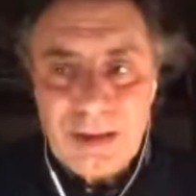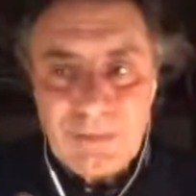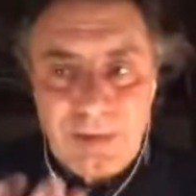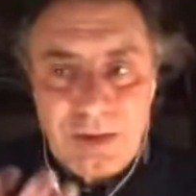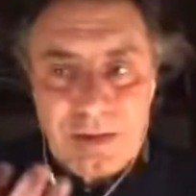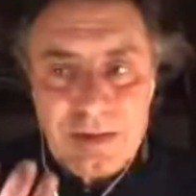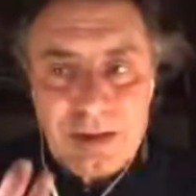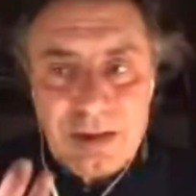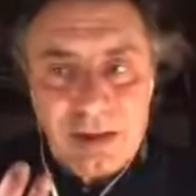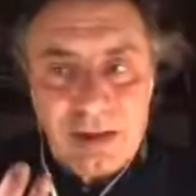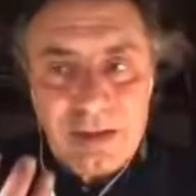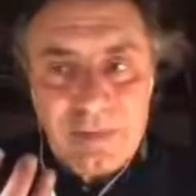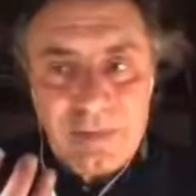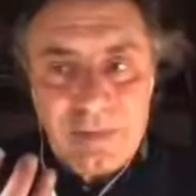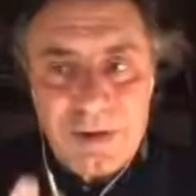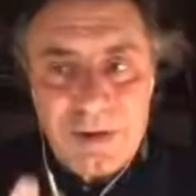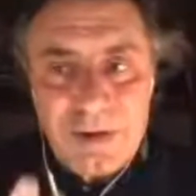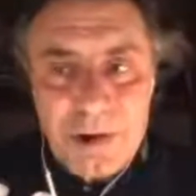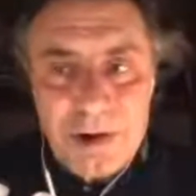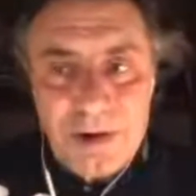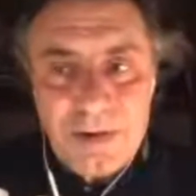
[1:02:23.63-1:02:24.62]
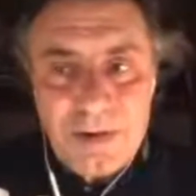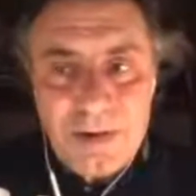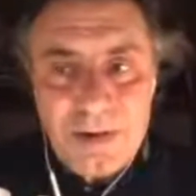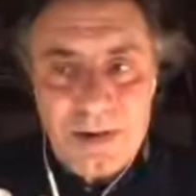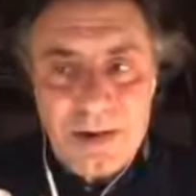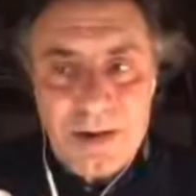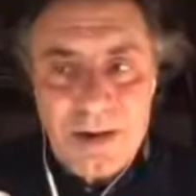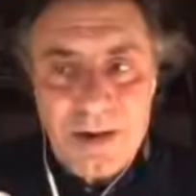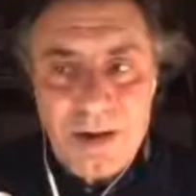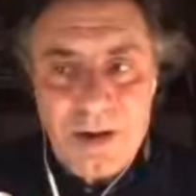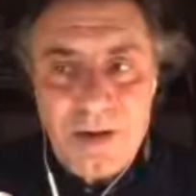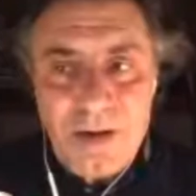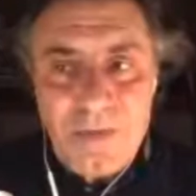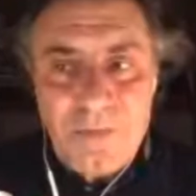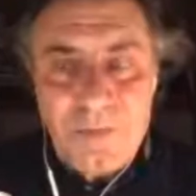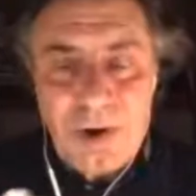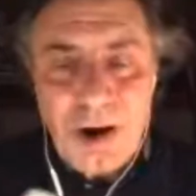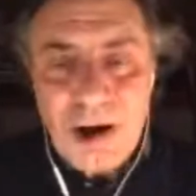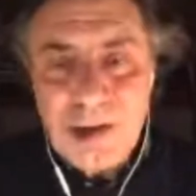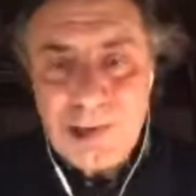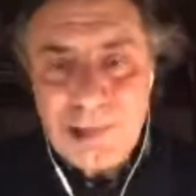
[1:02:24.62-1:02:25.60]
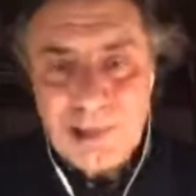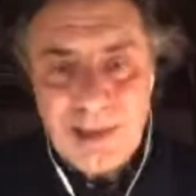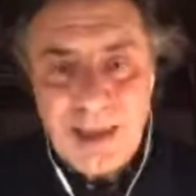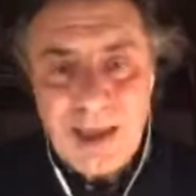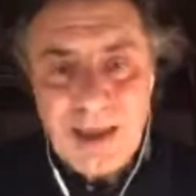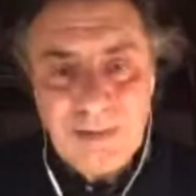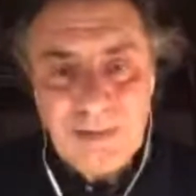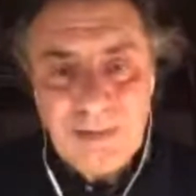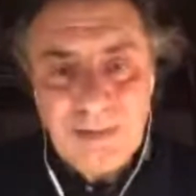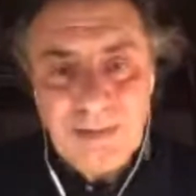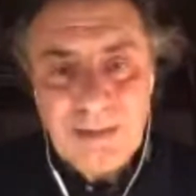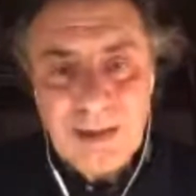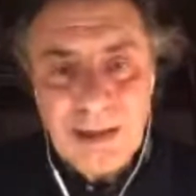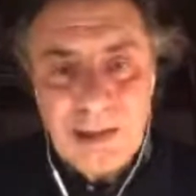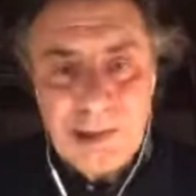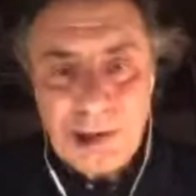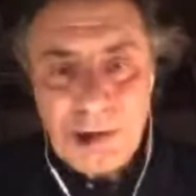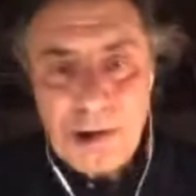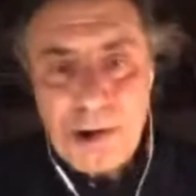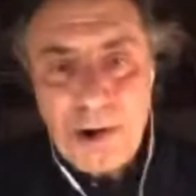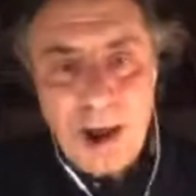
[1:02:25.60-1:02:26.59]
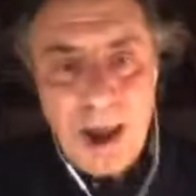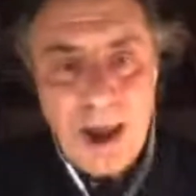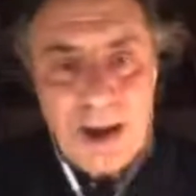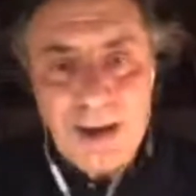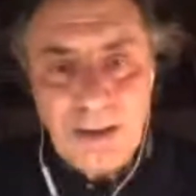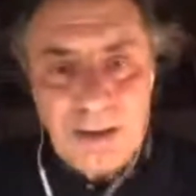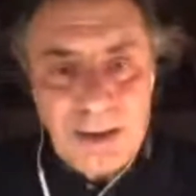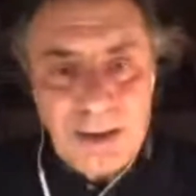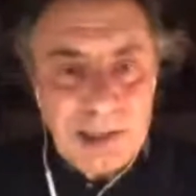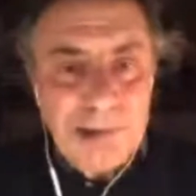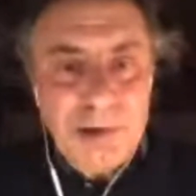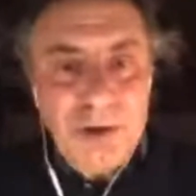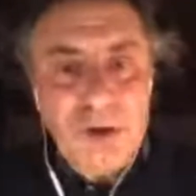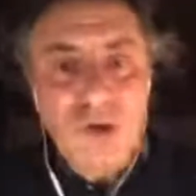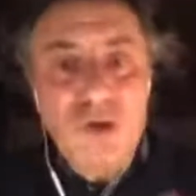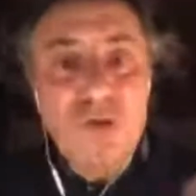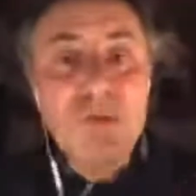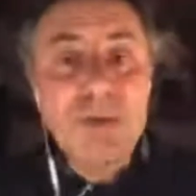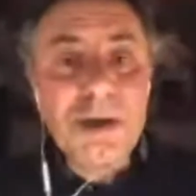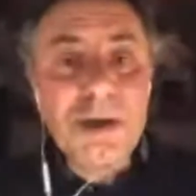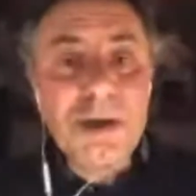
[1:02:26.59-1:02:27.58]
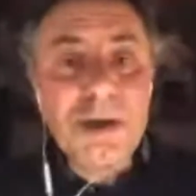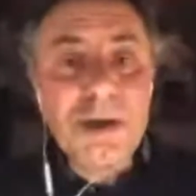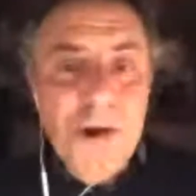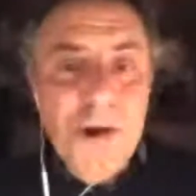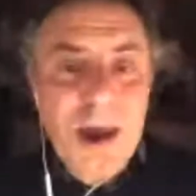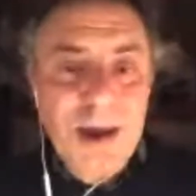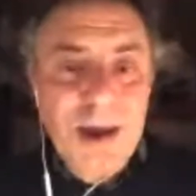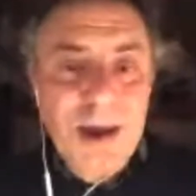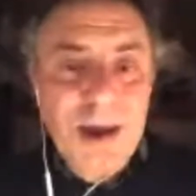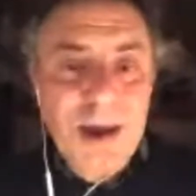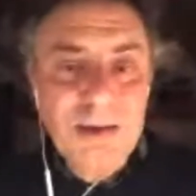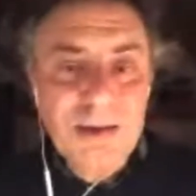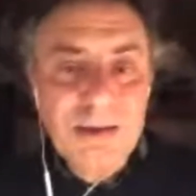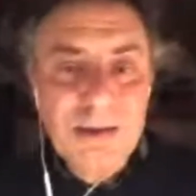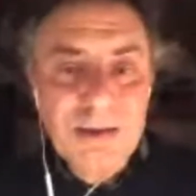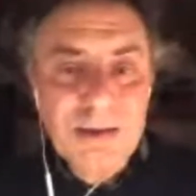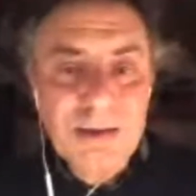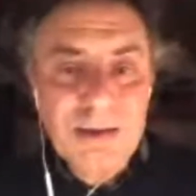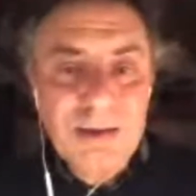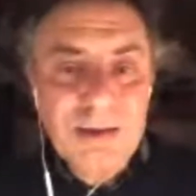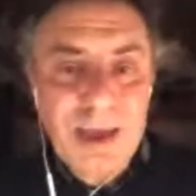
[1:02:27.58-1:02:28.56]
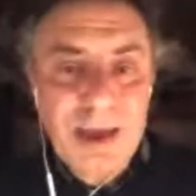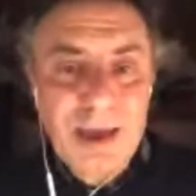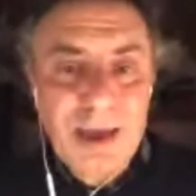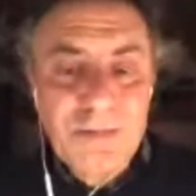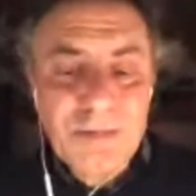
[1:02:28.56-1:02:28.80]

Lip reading: very clear vision of where I stand in the chain, in the human chain. Yeah.